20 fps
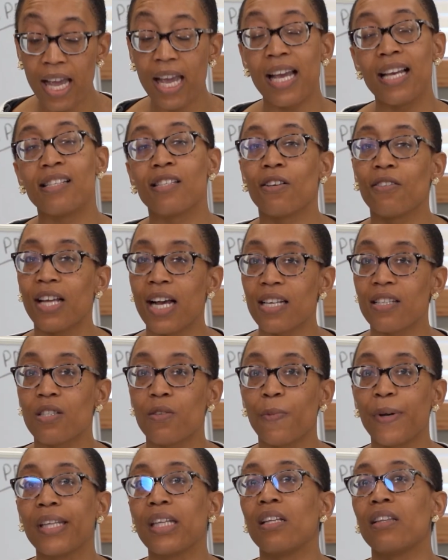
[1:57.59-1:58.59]
And so that's
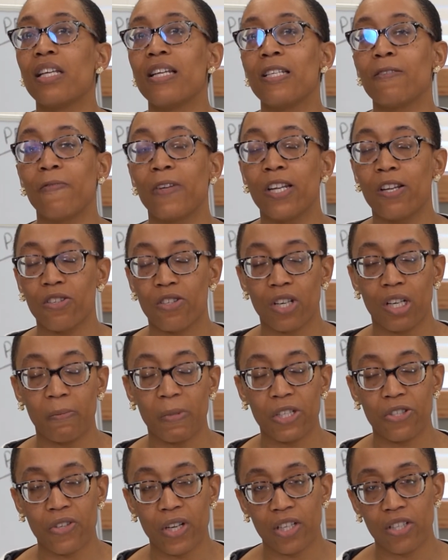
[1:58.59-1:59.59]
the way that these videos are going to
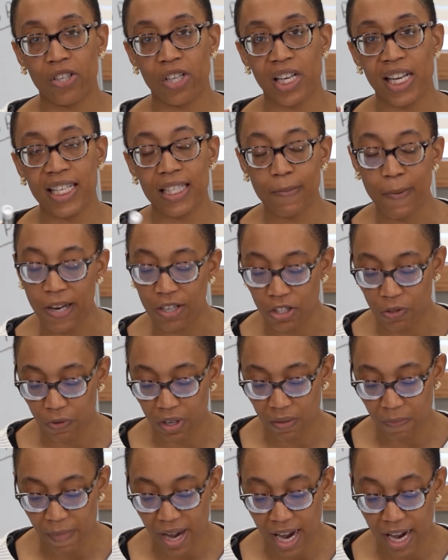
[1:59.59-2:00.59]
be structured, especially
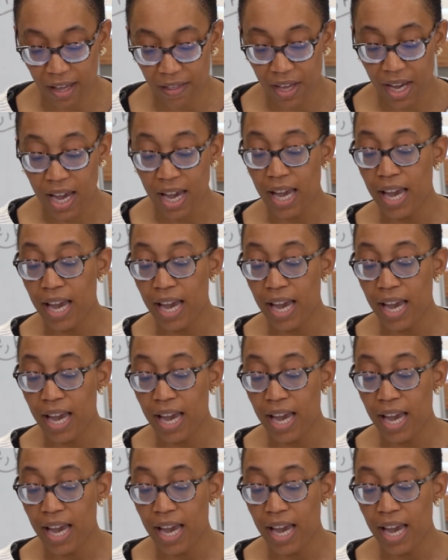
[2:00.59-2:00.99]
with math.